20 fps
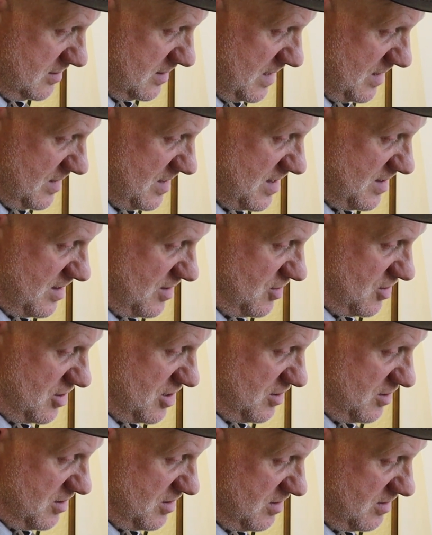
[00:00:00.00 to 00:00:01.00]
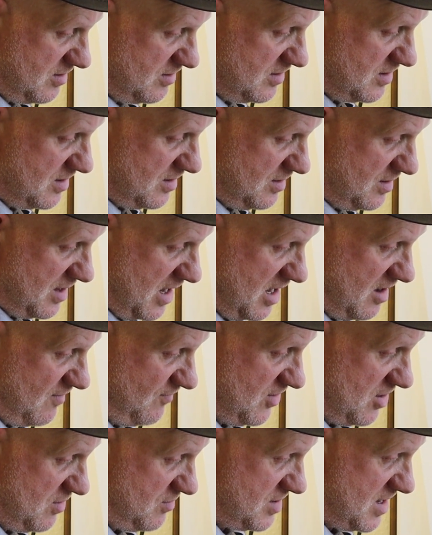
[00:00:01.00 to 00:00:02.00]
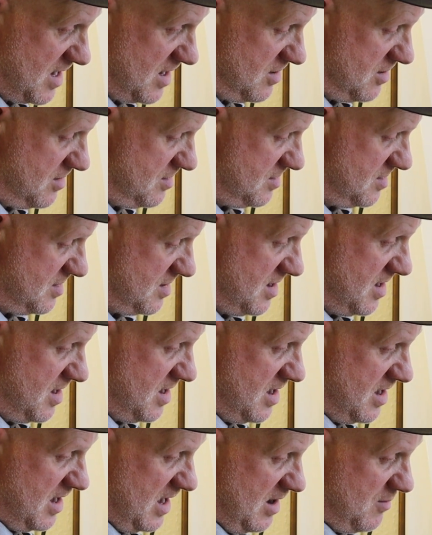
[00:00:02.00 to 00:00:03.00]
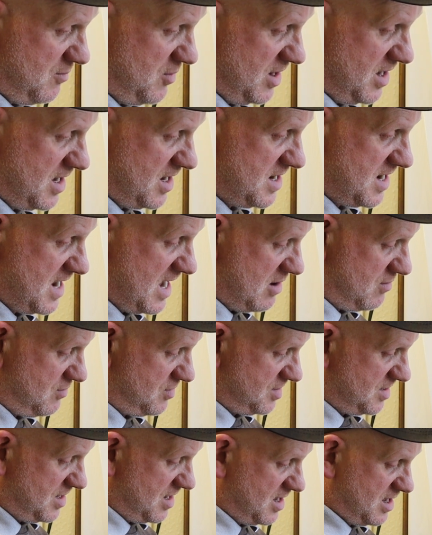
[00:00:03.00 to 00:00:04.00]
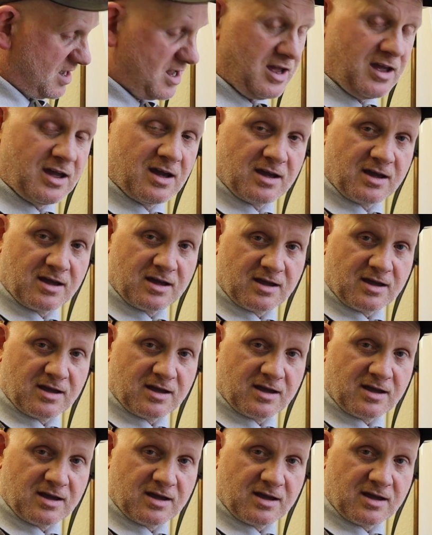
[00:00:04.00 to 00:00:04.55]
It says it's going to take a few seconds, and we can now see